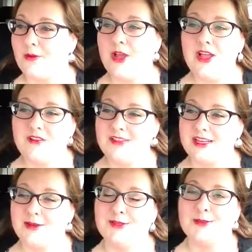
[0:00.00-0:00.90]
We all have the
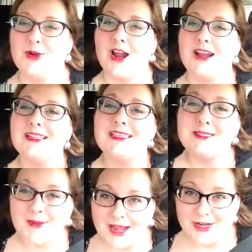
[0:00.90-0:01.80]
times when we're
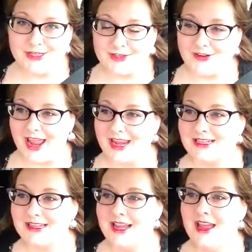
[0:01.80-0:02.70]
uninspired to write,
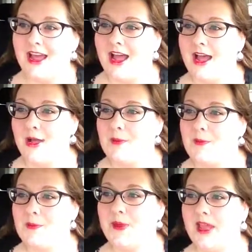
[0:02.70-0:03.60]

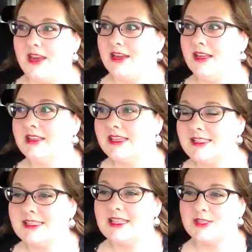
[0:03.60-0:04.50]
but at
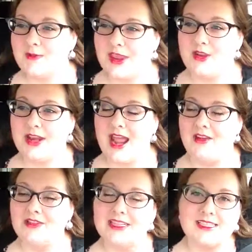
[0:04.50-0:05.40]
least this way you can
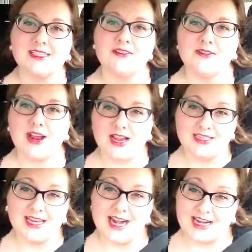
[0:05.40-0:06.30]
have a list of
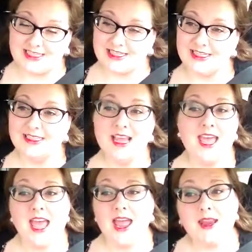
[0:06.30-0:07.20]
content ideas,
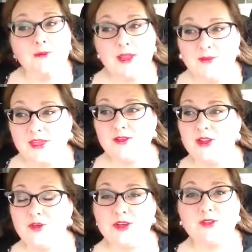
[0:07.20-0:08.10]
and maybe
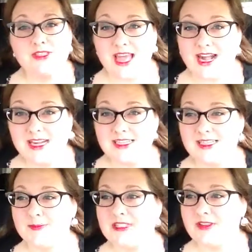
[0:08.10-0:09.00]
you don't use that idea
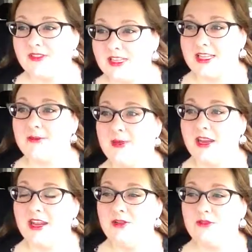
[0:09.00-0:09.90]
specifically,
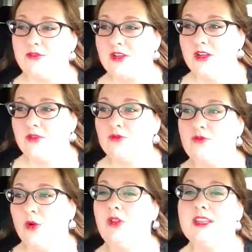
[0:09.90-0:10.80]
but it'll
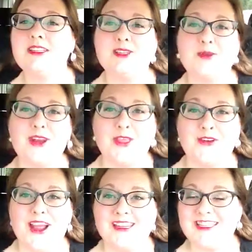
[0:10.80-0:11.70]
roll into
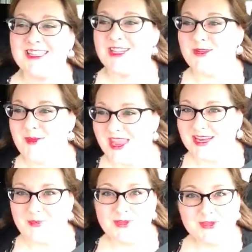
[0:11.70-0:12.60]
another idea that you may
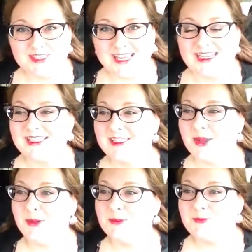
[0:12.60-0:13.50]
end up using.
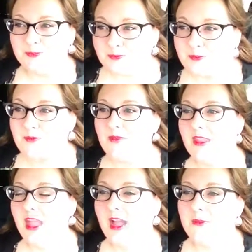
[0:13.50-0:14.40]
So
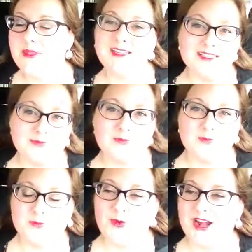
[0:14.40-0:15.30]
that's
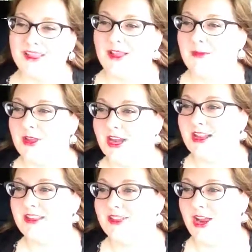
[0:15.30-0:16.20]
what I'm going
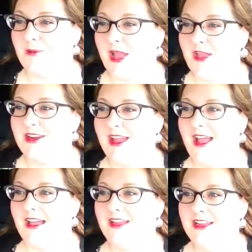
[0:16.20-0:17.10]
to talk
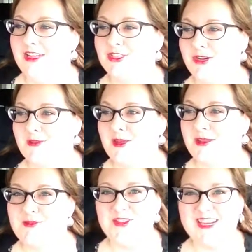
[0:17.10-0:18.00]
about during my
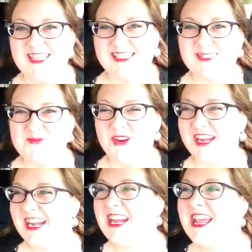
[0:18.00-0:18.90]
commute in this
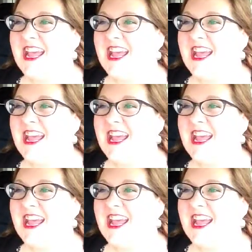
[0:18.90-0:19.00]
morning.